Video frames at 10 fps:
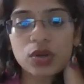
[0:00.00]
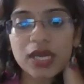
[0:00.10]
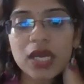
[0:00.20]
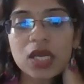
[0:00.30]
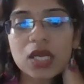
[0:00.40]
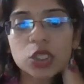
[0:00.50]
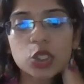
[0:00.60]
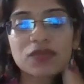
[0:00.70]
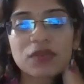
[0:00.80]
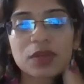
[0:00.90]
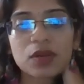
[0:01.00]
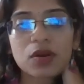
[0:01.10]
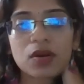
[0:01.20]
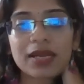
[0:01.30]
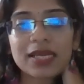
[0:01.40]
Okay, so you have something
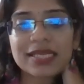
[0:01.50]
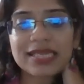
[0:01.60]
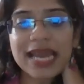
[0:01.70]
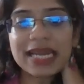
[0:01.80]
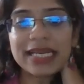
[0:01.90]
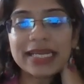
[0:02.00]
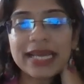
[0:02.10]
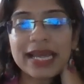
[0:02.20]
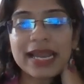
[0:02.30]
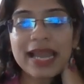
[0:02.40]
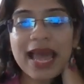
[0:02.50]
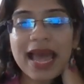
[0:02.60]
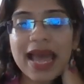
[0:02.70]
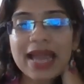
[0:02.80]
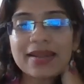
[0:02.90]
called as LDL
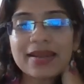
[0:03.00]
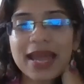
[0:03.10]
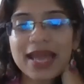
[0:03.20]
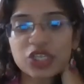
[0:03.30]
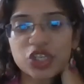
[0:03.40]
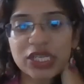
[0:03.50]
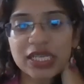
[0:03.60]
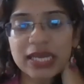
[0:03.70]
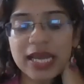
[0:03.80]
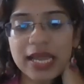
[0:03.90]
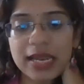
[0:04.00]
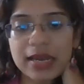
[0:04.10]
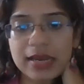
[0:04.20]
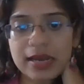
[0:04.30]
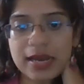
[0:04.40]
and
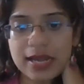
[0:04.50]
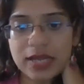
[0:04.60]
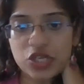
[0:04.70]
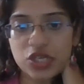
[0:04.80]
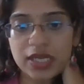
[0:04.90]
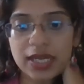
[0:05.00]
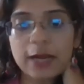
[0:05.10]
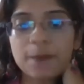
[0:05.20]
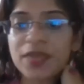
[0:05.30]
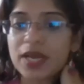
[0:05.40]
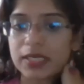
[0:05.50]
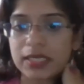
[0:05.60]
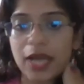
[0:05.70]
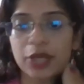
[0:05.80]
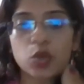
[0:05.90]
HDL.
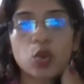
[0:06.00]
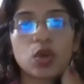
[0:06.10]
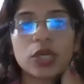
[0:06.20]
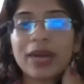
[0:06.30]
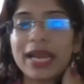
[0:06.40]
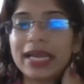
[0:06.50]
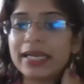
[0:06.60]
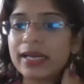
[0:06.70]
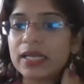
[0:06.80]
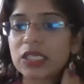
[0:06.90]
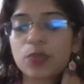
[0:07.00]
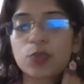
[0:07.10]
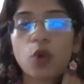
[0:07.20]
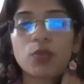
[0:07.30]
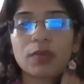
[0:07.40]
See, I told you LDL is a
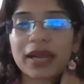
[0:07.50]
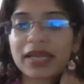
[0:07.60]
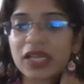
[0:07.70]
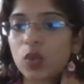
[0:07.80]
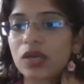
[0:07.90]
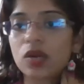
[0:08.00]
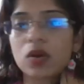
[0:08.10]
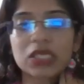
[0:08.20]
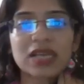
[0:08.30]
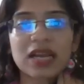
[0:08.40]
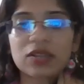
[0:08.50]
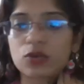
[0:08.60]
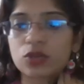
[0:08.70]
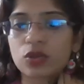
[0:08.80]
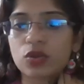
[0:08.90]
problematic one causing
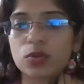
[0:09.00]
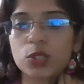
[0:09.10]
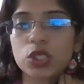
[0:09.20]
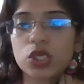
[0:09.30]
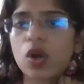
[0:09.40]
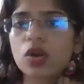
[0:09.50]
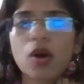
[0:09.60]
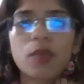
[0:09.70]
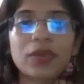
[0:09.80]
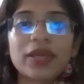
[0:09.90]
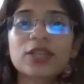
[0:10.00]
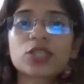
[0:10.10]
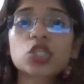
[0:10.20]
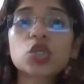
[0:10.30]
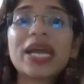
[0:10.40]
atherosclerosis and all
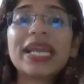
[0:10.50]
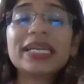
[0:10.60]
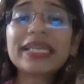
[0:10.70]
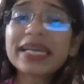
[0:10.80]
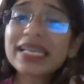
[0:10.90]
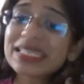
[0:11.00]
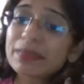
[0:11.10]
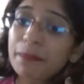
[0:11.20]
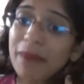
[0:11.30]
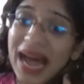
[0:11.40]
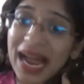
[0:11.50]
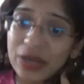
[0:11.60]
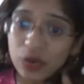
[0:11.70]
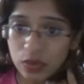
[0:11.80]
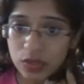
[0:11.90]
complications. So LDL is
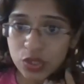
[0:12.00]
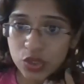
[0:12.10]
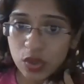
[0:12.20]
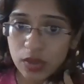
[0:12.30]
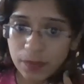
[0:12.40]
bad cholesterol.